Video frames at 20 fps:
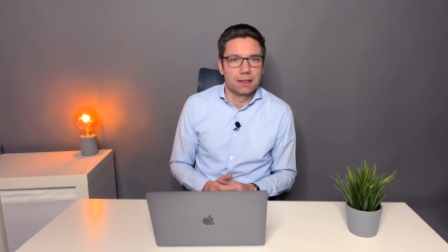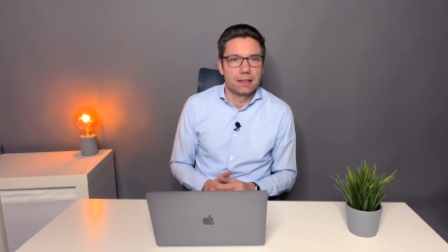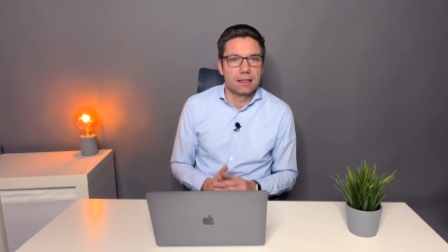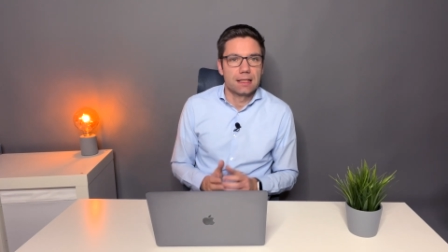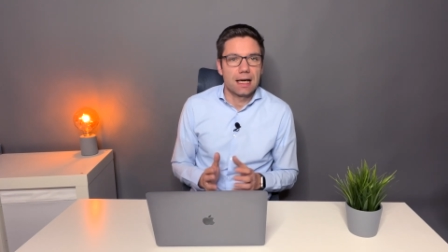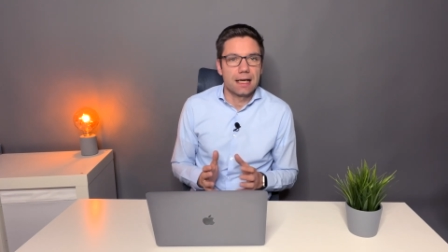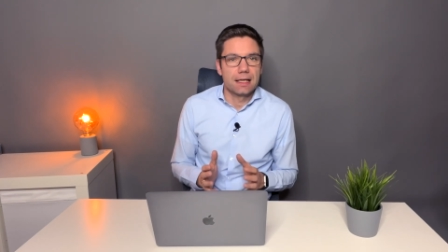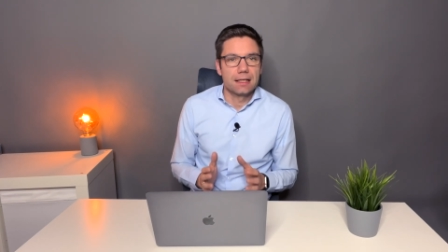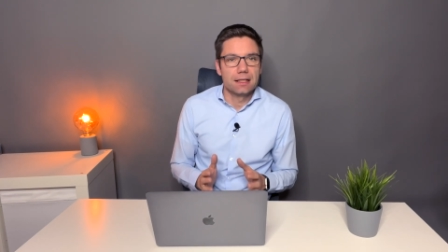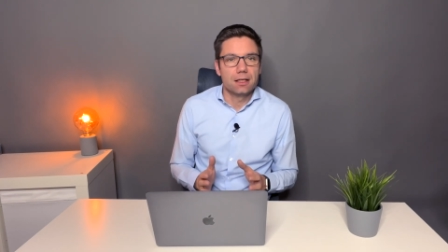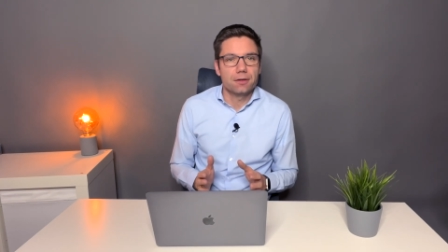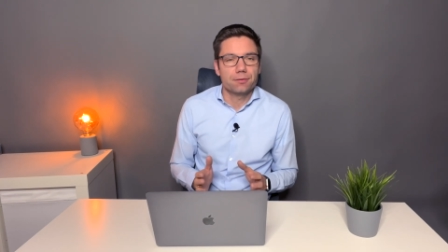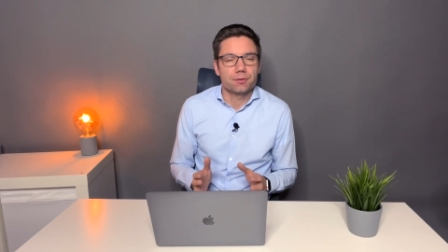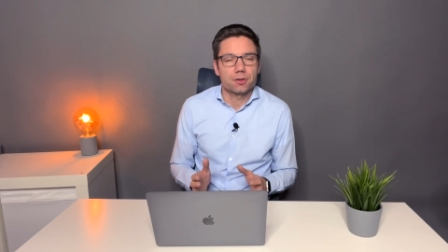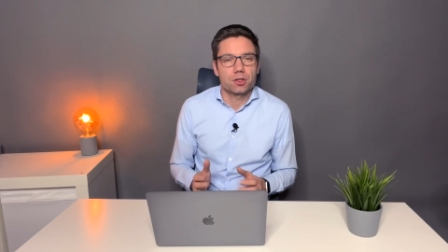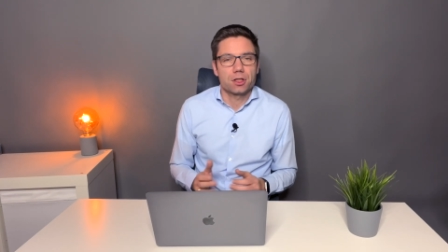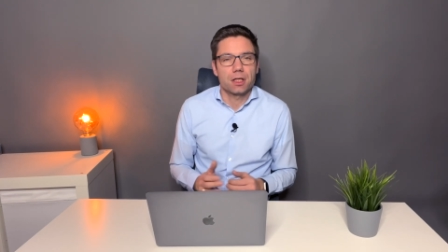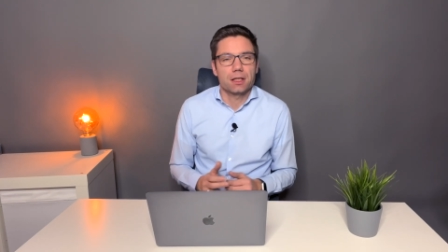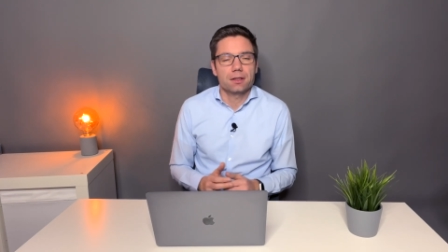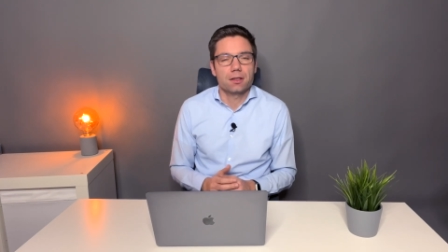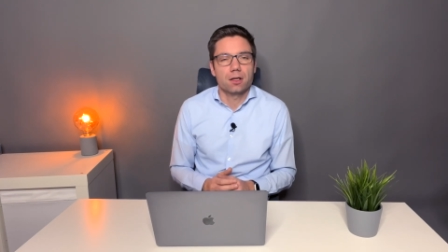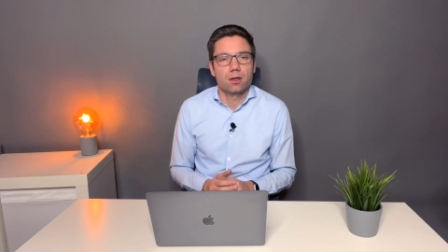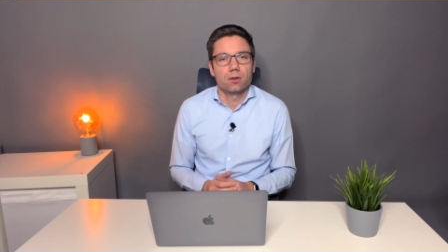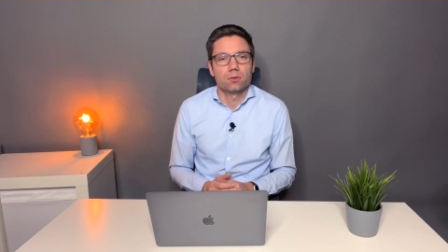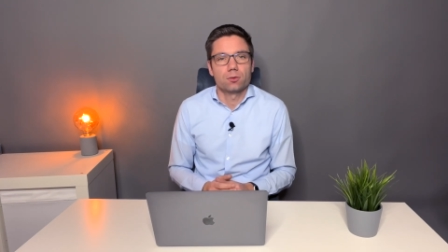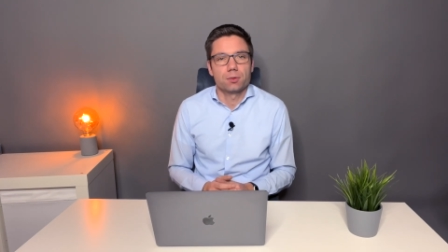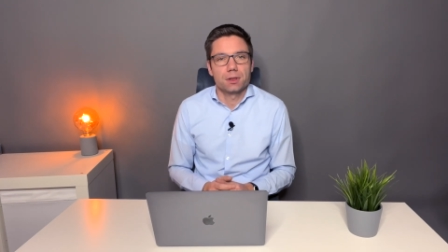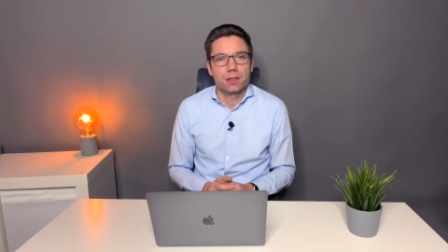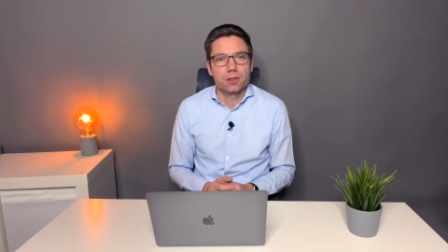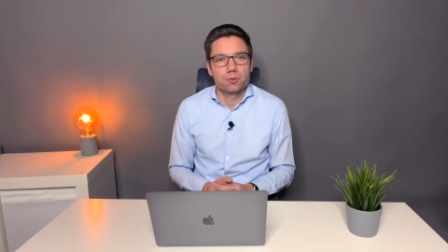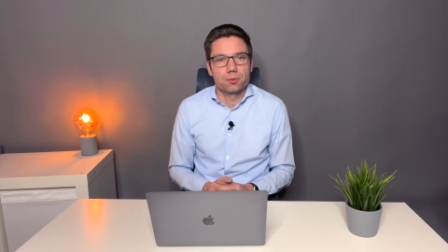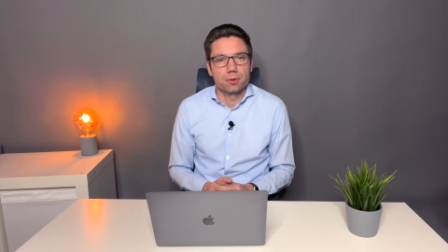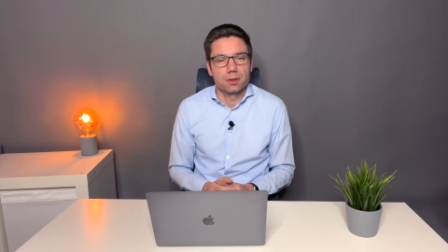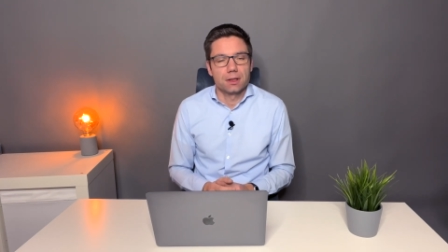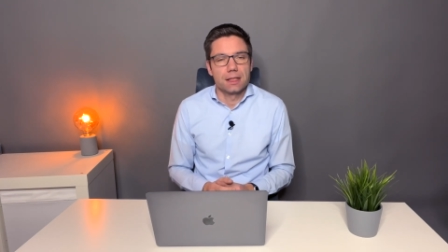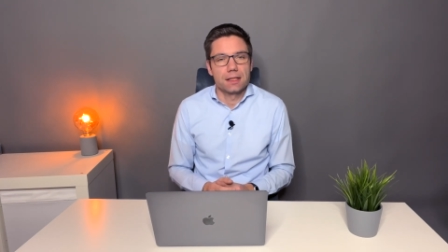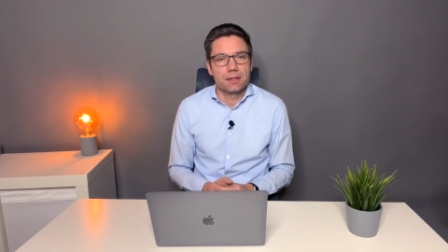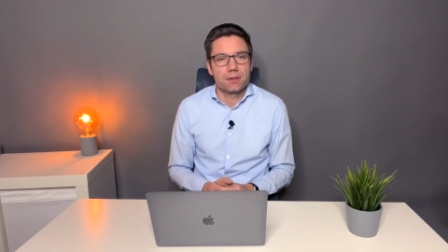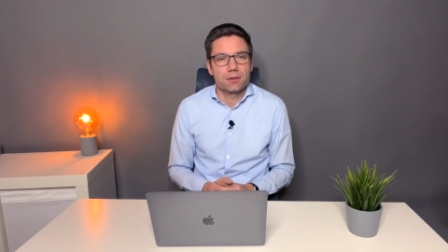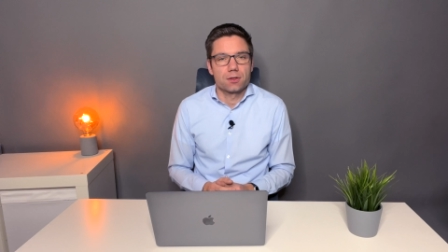The idea of the shutdown ritual
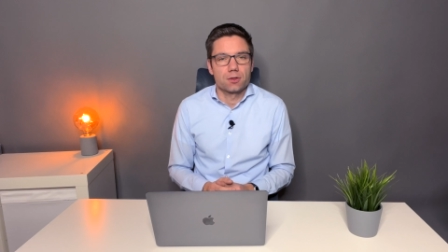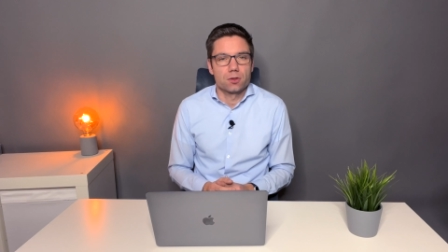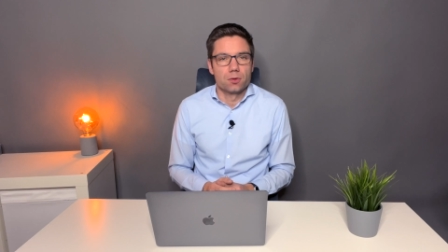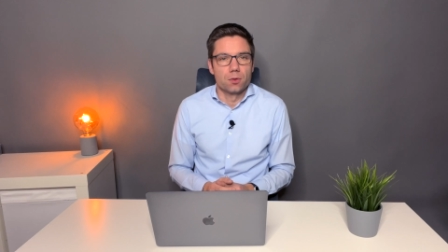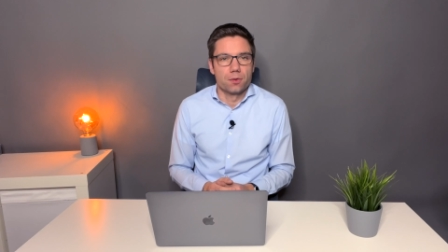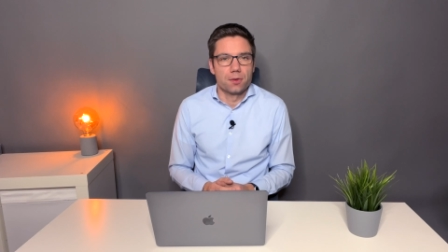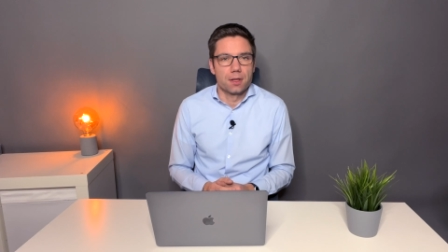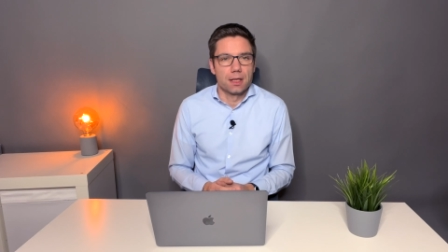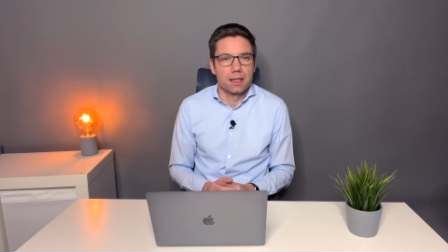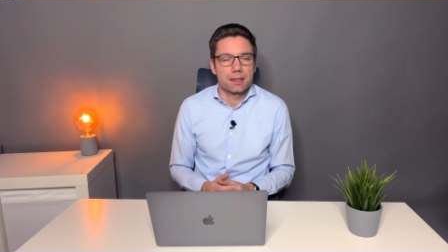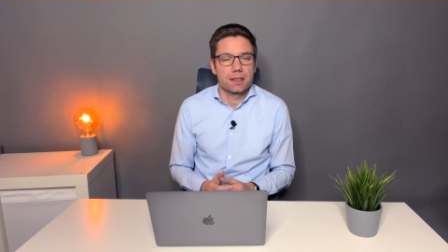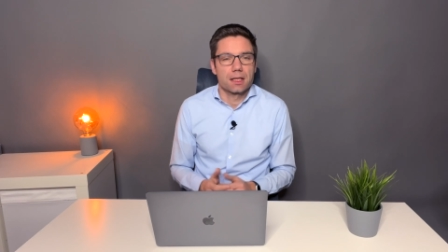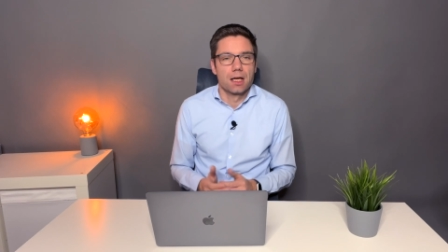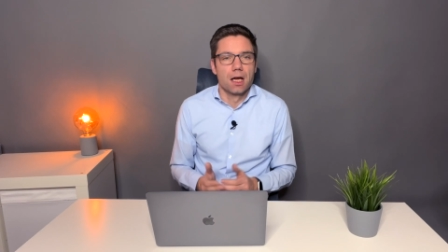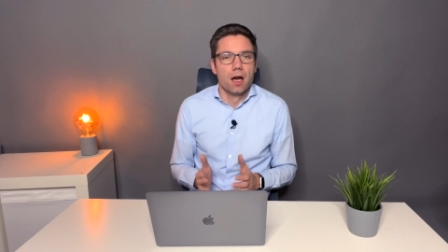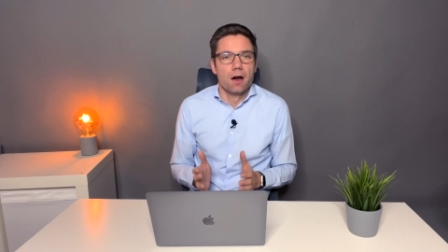is two things.